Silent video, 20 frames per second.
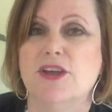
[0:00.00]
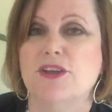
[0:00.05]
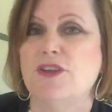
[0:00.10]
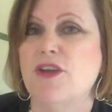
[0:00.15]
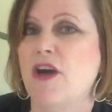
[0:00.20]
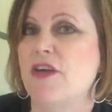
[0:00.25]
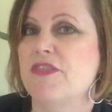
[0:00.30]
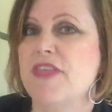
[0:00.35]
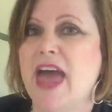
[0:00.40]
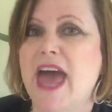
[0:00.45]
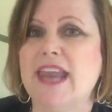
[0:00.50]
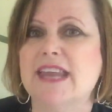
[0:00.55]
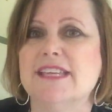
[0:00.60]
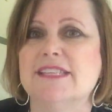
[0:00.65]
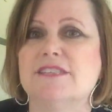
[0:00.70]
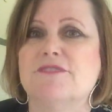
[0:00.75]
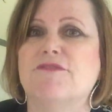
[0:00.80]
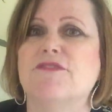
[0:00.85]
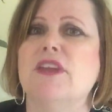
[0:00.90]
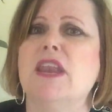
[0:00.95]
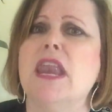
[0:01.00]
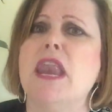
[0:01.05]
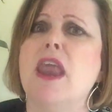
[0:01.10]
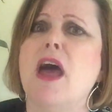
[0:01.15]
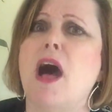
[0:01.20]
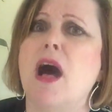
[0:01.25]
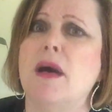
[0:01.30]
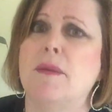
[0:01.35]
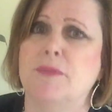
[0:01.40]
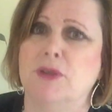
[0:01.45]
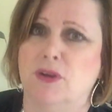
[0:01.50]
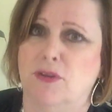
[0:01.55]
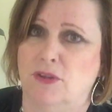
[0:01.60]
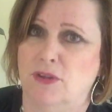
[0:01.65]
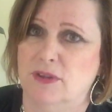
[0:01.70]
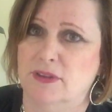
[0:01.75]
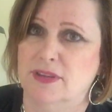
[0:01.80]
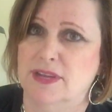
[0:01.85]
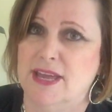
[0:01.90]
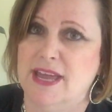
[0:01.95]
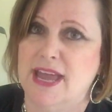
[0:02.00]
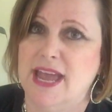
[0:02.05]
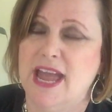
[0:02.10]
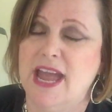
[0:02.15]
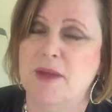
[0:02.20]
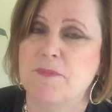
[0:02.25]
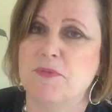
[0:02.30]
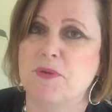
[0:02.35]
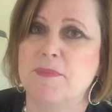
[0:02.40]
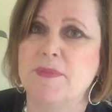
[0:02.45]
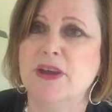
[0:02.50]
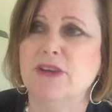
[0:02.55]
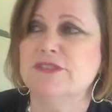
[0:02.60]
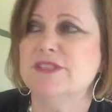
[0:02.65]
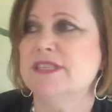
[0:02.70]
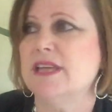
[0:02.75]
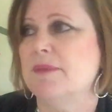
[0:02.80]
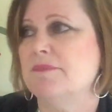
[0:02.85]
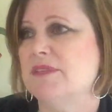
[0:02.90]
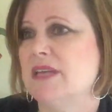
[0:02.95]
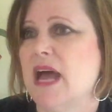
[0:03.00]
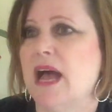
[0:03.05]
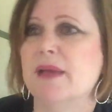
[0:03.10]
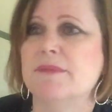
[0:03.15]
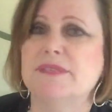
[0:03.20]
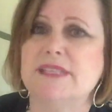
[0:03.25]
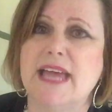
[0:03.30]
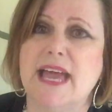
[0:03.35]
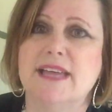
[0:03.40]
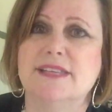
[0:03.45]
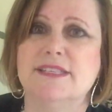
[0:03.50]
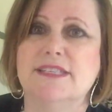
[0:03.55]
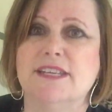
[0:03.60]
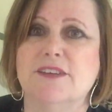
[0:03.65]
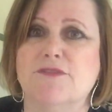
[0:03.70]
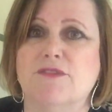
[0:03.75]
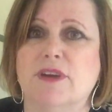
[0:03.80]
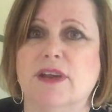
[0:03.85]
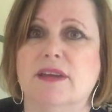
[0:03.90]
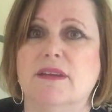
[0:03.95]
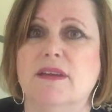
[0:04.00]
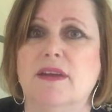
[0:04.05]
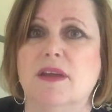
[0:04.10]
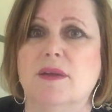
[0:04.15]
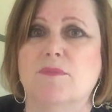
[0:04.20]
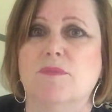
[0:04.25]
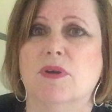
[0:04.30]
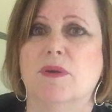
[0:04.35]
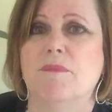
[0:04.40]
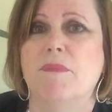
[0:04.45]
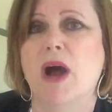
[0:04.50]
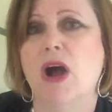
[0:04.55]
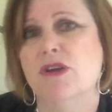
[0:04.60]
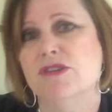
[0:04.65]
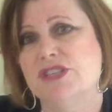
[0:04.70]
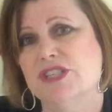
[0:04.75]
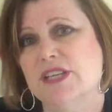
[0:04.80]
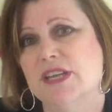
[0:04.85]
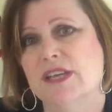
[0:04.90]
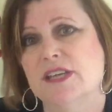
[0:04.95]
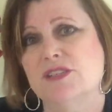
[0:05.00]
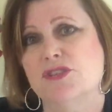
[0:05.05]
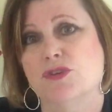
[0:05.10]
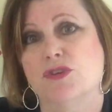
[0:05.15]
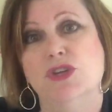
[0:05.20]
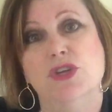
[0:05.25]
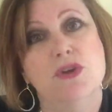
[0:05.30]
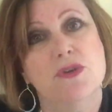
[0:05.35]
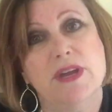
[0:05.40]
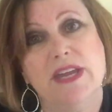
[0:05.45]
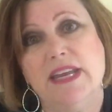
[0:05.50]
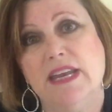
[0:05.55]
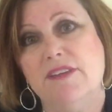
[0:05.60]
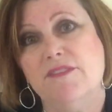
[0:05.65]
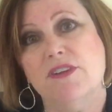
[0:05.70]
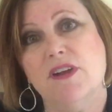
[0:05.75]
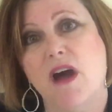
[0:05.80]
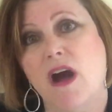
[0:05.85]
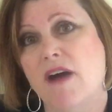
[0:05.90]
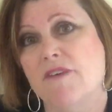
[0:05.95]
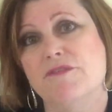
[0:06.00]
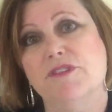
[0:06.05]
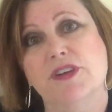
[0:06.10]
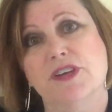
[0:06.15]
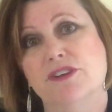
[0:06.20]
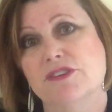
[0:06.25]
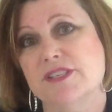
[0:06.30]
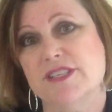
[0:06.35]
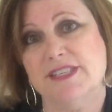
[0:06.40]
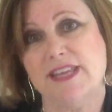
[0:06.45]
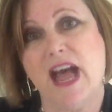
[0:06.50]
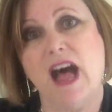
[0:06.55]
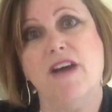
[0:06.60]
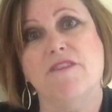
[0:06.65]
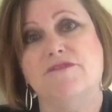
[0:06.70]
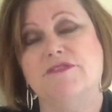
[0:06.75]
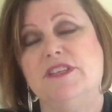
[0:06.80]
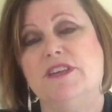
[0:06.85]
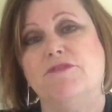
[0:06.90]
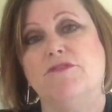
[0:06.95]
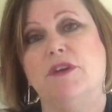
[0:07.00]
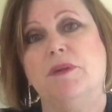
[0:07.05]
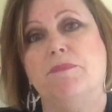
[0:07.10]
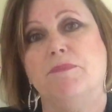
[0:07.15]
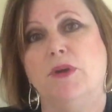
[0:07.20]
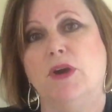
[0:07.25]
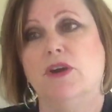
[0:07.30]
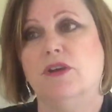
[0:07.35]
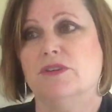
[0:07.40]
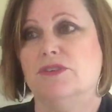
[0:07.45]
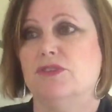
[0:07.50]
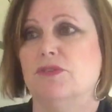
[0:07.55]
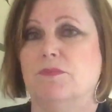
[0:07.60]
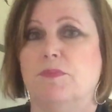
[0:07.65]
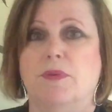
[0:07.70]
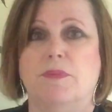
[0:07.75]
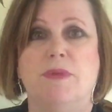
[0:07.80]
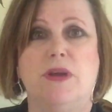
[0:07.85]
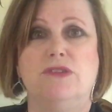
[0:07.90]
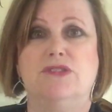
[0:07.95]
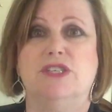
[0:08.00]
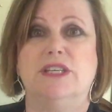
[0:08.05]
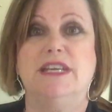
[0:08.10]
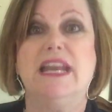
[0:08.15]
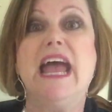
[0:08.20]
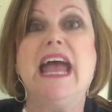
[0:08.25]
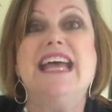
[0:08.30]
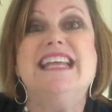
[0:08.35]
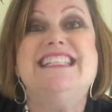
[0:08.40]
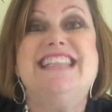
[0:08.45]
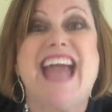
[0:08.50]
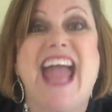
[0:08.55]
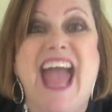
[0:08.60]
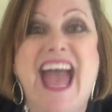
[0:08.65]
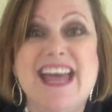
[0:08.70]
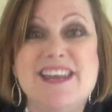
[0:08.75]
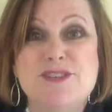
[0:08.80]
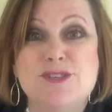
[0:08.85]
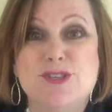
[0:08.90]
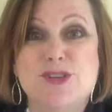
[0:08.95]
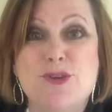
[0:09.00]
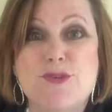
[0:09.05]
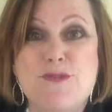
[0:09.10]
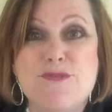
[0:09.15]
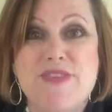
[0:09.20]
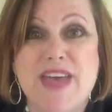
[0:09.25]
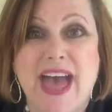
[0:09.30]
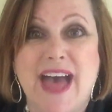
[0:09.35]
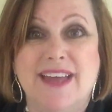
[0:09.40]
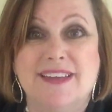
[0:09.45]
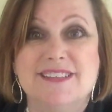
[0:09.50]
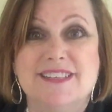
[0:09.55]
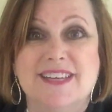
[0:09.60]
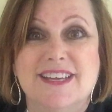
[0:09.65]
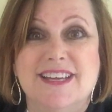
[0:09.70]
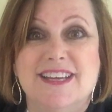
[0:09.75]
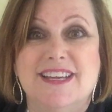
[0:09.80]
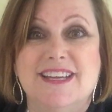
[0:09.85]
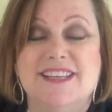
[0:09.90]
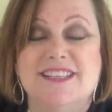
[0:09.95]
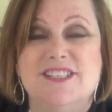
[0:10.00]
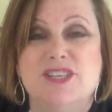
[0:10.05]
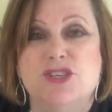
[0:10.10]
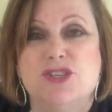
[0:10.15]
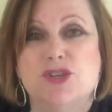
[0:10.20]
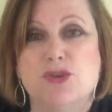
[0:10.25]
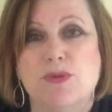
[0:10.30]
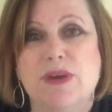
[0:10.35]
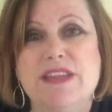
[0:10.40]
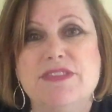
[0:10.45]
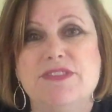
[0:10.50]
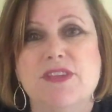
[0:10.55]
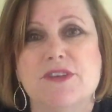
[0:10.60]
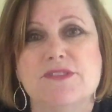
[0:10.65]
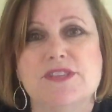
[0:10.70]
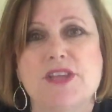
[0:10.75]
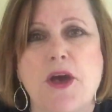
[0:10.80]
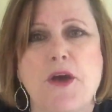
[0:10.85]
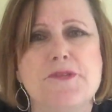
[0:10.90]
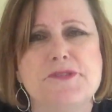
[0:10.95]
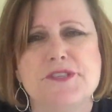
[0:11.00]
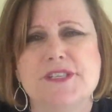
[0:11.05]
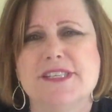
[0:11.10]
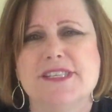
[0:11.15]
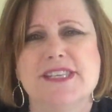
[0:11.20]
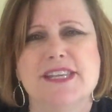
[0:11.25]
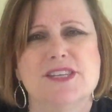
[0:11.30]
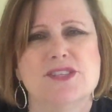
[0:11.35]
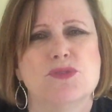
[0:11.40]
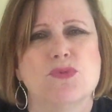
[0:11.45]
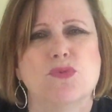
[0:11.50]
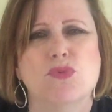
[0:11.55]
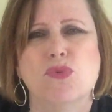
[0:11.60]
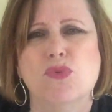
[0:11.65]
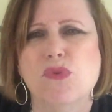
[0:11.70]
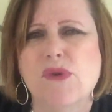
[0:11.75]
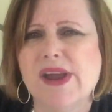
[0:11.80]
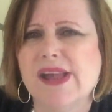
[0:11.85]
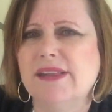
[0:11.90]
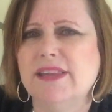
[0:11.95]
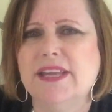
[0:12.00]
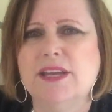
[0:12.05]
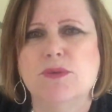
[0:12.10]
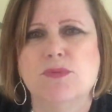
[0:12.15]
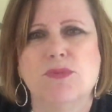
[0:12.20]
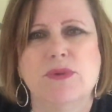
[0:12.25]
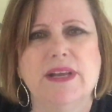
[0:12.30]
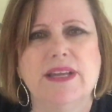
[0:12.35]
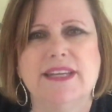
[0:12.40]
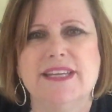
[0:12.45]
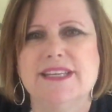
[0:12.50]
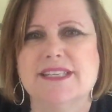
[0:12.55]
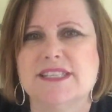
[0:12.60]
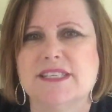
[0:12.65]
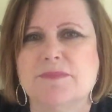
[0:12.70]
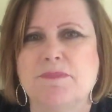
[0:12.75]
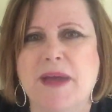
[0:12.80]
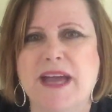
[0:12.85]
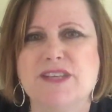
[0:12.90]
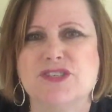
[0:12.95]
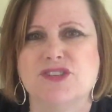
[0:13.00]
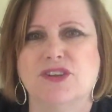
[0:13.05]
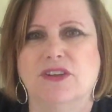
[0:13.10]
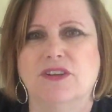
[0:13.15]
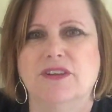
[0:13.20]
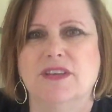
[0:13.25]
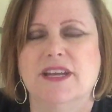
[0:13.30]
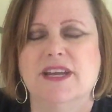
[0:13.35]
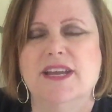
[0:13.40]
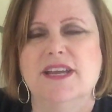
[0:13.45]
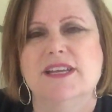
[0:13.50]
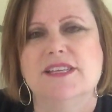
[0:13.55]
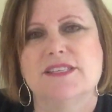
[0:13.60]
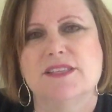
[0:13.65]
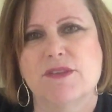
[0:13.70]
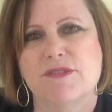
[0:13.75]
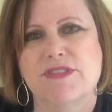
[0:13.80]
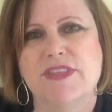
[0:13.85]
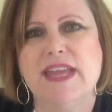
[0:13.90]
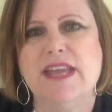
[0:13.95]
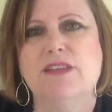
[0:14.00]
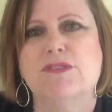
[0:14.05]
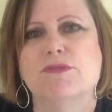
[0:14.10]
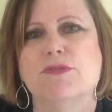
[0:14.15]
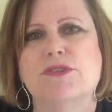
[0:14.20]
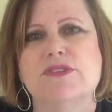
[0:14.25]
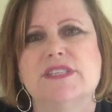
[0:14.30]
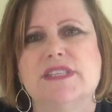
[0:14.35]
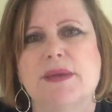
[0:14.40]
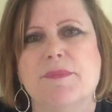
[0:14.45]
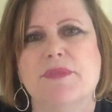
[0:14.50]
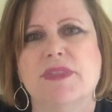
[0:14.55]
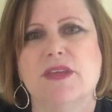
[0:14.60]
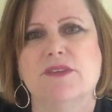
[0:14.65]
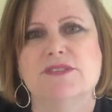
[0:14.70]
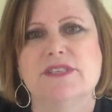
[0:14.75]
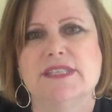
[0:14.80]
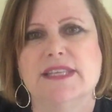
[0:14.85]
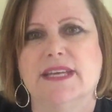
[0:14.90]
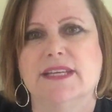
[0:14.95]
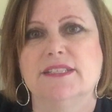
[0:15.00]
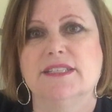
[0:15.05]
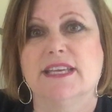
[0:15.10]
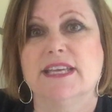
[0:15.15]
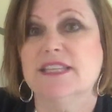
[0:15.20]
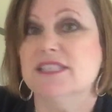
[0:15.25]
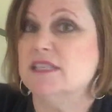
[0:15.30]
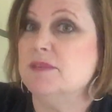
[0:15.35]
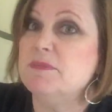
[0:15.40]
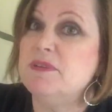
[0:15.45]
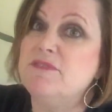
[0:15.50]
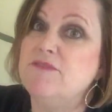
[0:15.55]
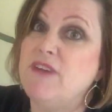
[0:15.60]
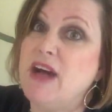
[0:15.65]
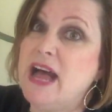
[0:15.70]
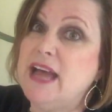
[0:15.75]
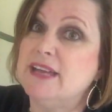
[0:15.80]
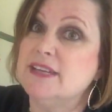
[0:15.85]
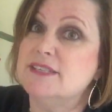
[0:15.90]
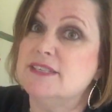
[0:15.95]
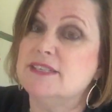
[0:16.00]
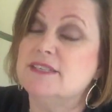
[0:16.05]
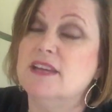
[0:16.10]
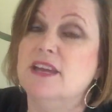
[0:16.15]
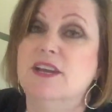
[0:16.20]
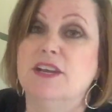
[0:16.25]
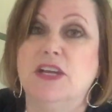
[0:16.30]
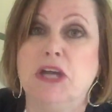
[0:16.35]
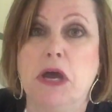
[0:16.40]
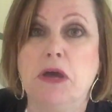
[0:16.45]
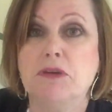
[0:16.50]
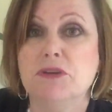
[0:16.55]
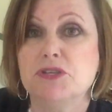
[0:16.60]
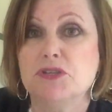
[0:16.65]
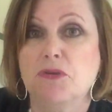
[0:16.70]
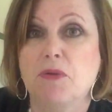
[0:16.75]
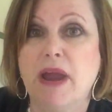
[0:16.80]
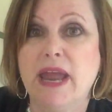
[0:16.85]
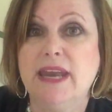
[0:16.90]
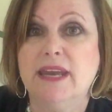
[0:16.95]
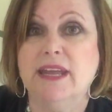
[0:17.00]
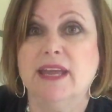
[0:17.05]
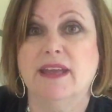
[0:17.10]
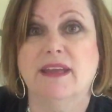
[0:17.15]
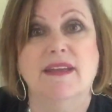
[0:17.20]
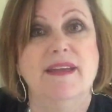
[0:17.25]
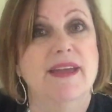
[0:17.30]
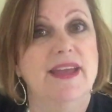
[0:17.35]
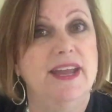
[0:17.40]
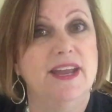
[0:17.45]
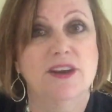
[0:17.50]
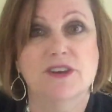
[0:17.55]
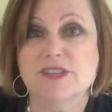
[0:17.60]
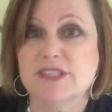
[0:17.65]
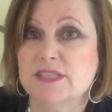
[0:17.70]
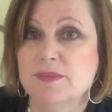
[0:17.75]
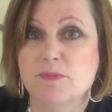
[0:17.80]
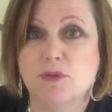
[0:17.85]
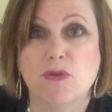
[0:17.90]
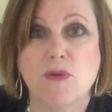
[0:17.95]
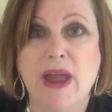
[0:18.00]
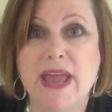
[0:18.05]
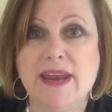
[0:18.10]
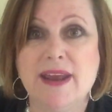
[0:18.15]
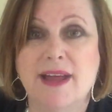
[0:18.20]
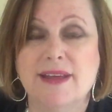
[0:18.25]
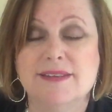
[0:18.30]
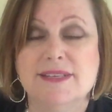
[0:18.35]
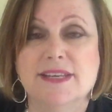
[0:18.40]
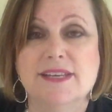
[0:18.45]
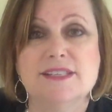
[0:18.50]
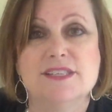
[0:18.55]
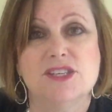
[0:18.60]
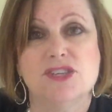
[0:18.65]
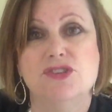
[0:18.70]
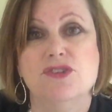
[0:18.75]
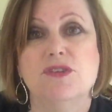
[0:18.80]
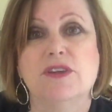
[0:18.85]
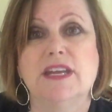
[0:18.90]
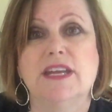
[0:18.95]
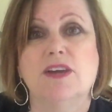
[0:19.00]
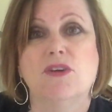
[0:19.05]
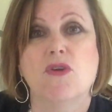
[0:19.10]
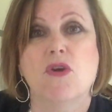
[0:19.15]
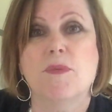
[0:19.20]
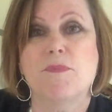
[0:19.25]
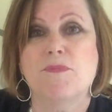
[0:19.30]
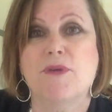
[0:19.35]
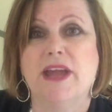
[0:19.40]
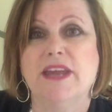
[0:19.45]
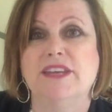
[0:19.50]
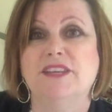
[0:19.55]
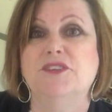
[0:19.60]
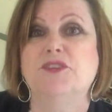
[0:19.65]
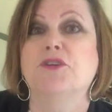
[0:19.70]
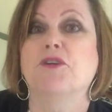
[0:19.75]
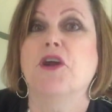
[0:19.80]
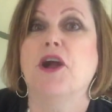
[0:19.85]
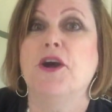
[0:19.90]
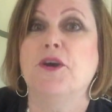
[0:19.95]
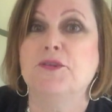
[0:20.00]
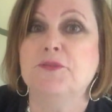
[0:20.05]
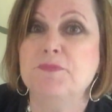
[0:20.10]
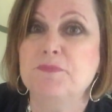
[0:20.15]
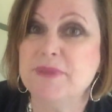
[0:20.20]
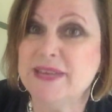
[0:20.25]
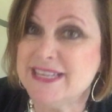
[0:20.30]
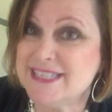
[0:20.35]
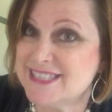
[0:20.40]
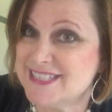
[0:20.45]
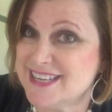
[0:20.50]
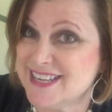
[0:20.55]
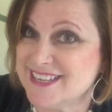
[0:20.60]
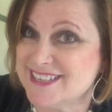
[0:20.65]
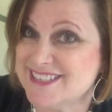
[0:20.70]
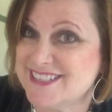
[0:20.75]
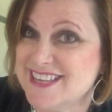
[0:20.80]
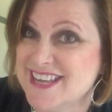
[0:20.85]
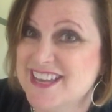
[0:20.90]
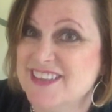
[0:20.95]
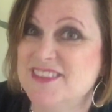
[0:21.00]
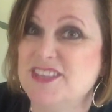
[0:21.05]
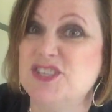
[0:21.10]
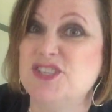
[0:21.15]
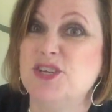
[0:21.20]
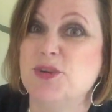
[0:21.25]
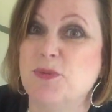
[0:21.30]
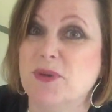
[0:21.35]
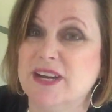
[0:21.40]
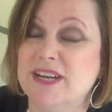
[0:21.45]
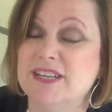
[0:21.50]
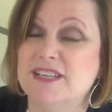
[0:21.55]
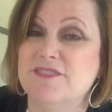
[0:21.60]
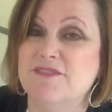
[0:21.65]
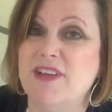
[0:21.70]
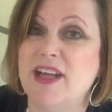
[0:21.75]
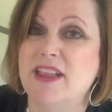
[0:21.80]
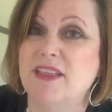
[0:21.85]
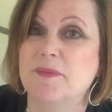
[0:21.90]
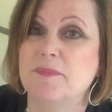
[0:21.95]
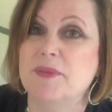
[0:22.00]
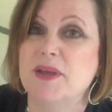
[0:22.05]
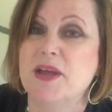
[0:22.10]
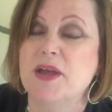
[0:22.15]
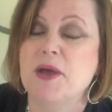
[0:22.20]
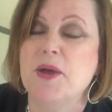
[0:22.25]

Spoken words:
Y'all, that is phenomenal. And Premier sometimes has different promotions, or you can even offer yourself different perks or promotion to add to that, to treat those hostesses really, really special. So think through some of those things. Get some advice. Go to training. Here's some great ideas that you can incorporate in your own business that you want to develop.